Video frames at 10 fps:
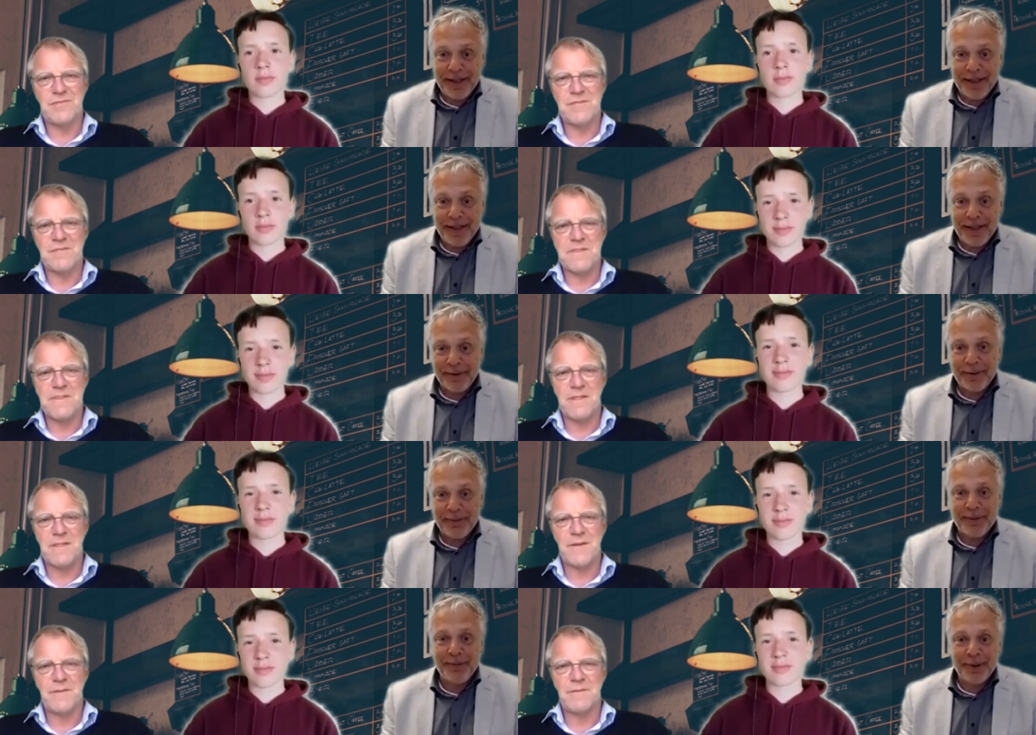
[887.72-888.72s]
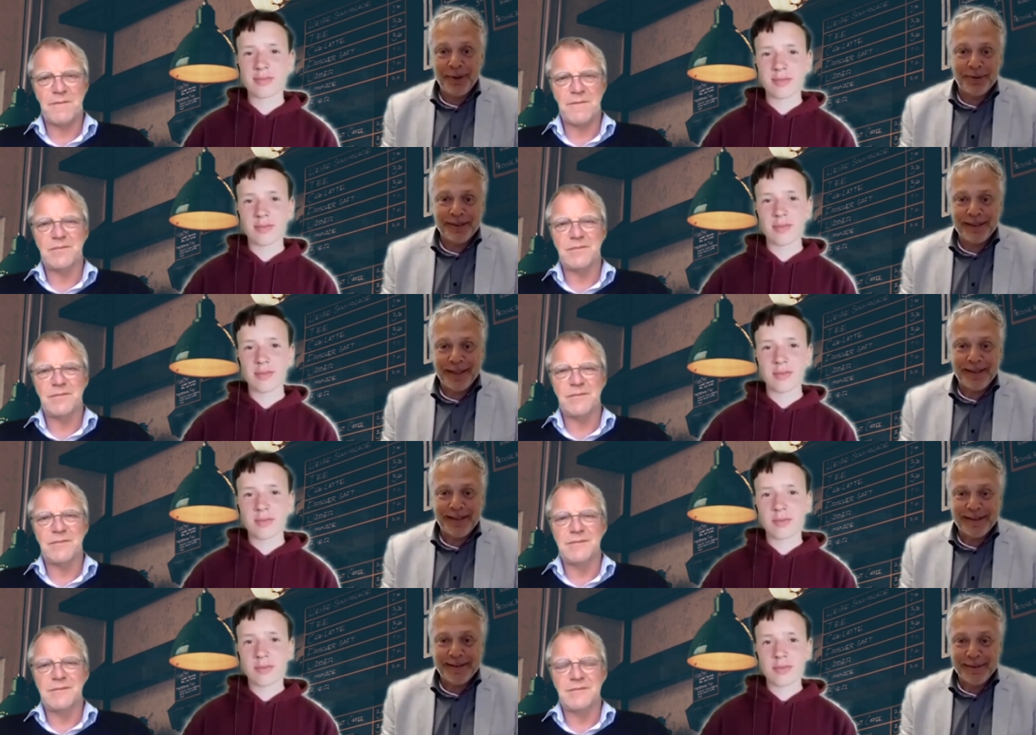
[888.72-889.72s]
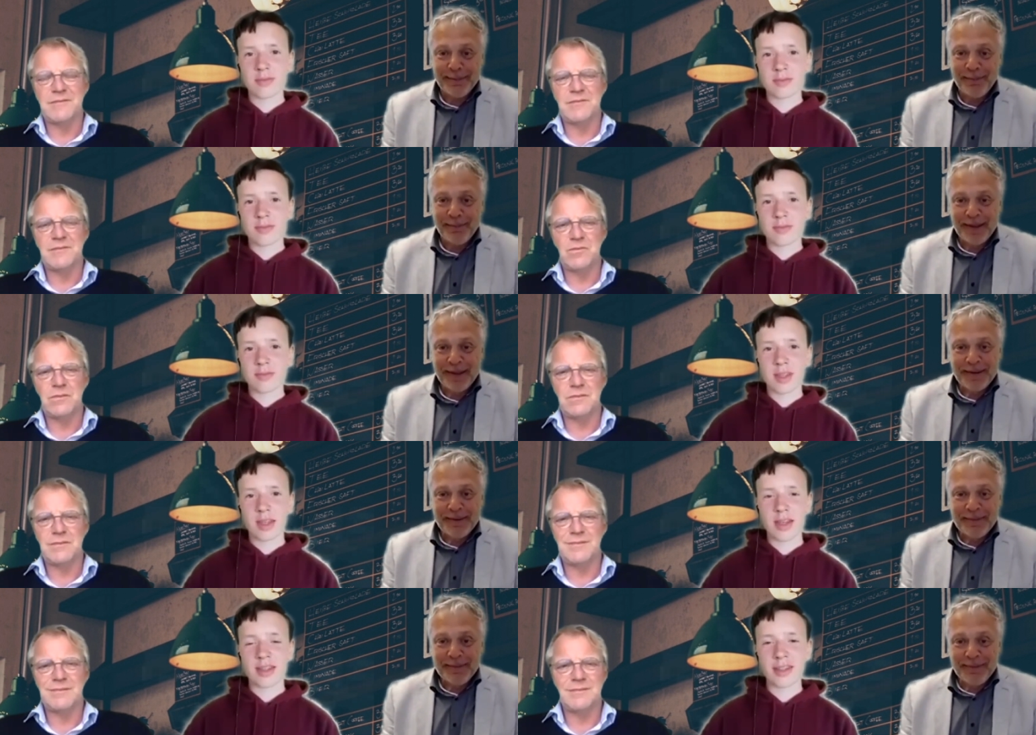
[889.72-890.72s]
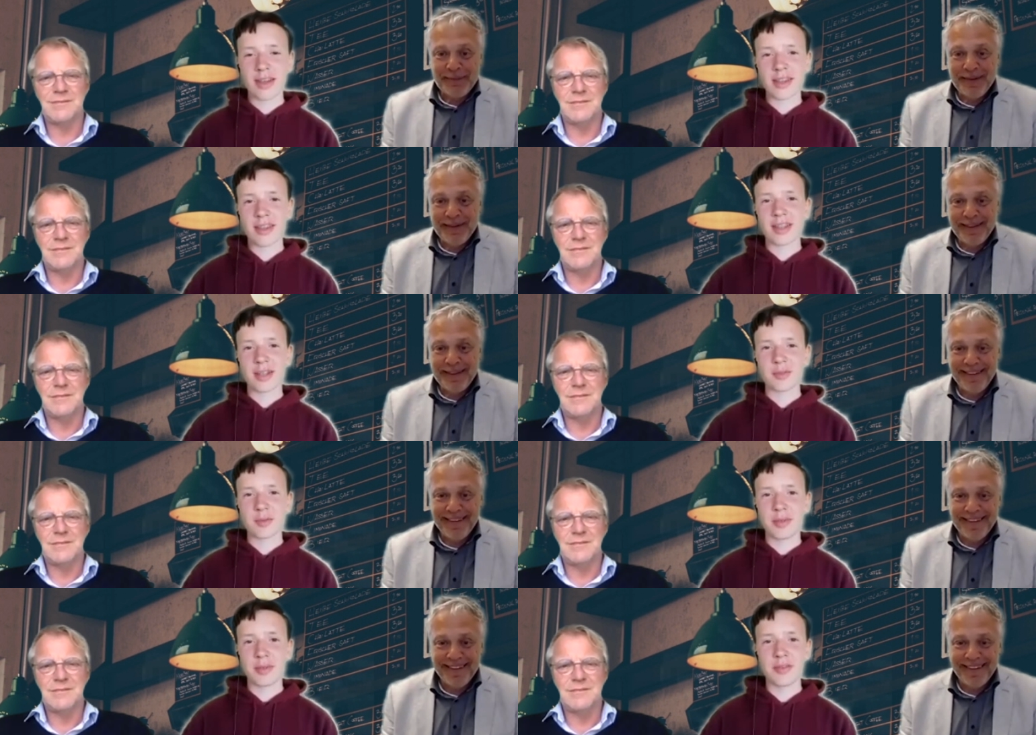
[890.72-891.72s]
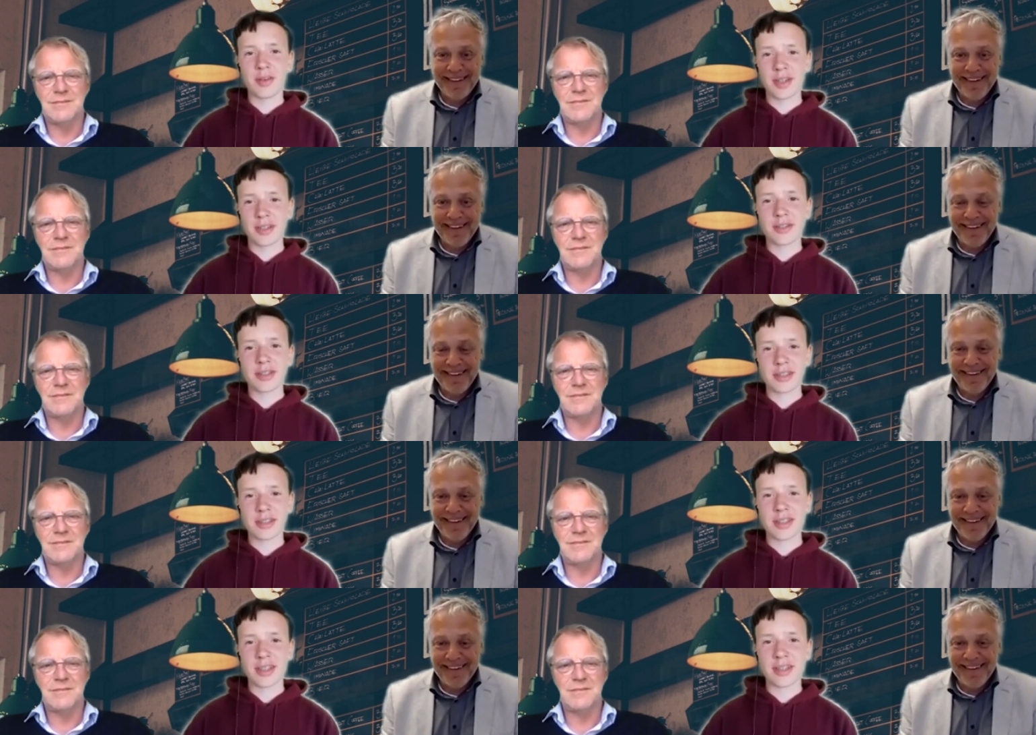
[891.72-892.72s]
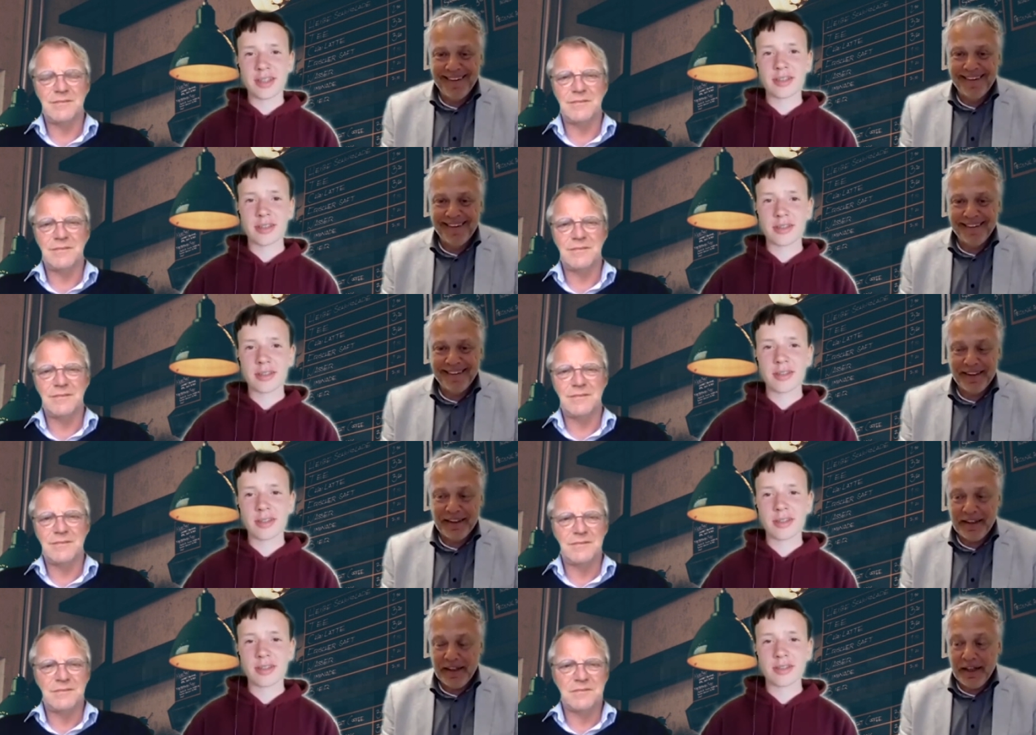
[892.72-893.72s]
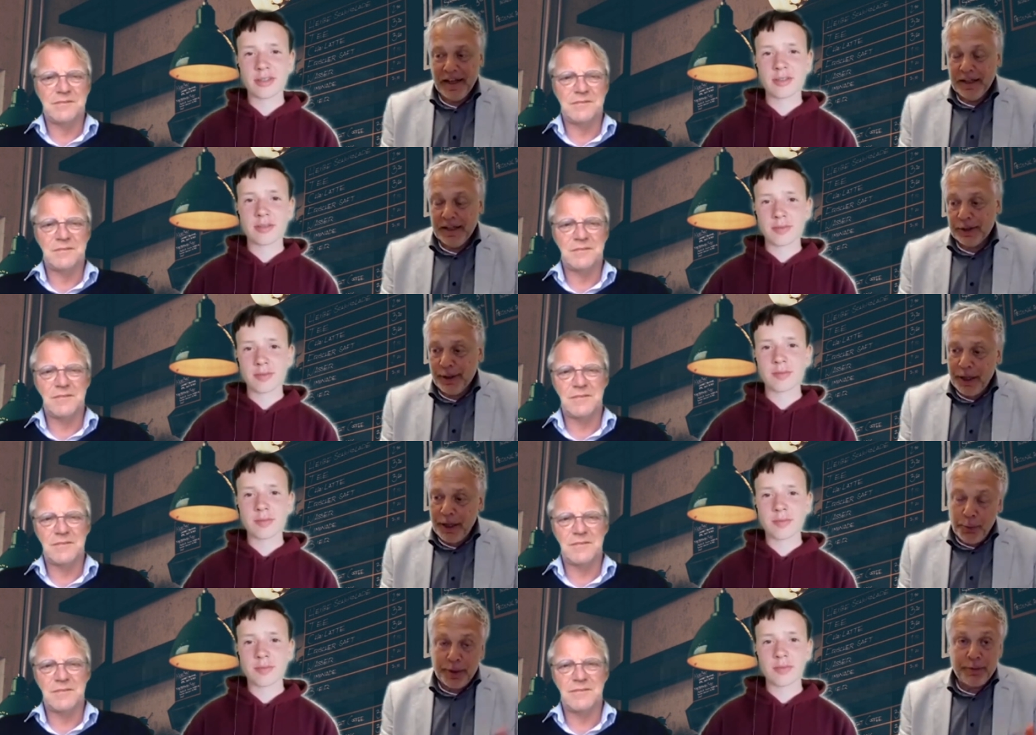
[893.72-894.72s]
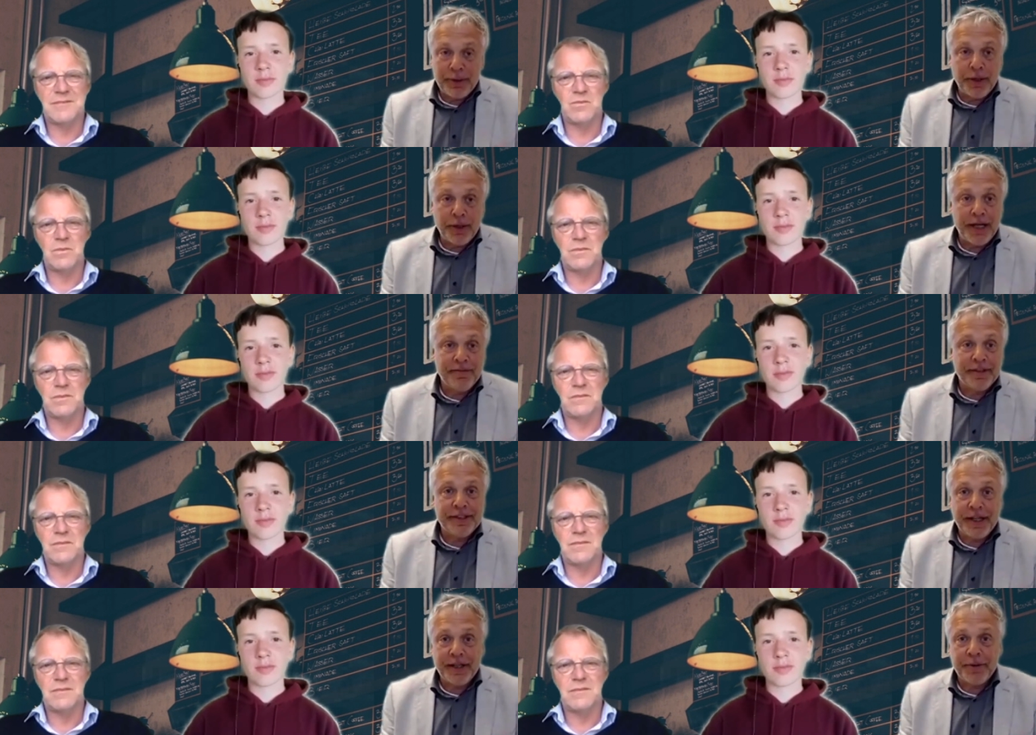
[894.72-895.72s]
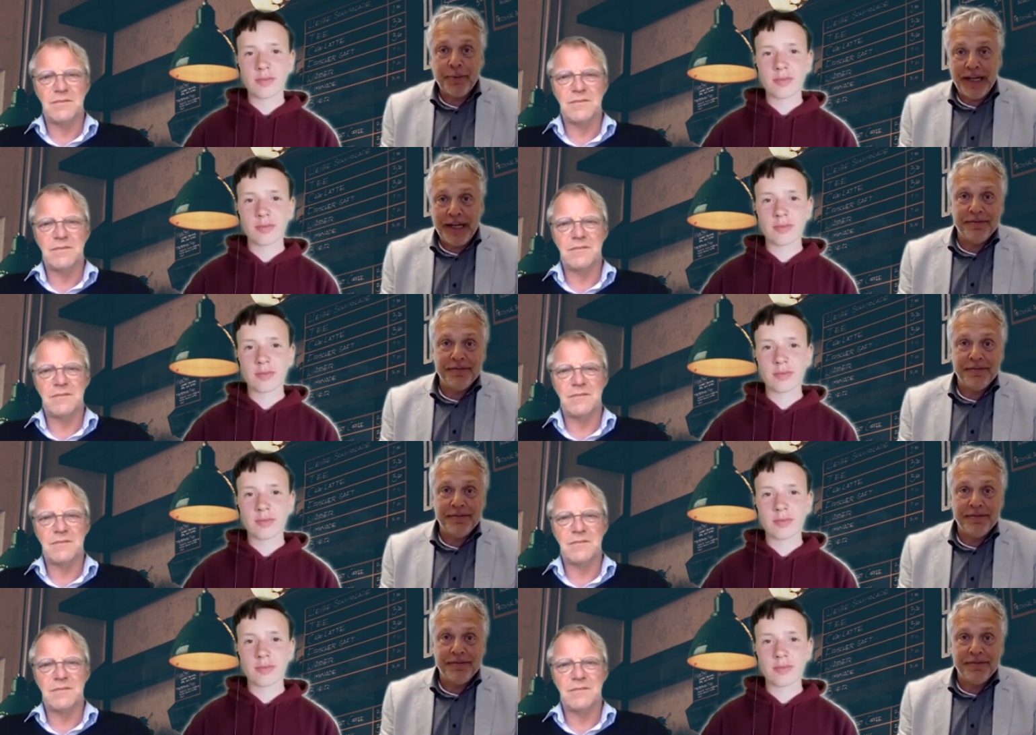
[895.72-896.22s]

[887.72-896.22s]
Speaker 1: hang around a bit more with scientists.
Speaker 2: I, I think that would be very interesting, yeah.
Speaker 1: Yeah. So I hope we will not have a second wave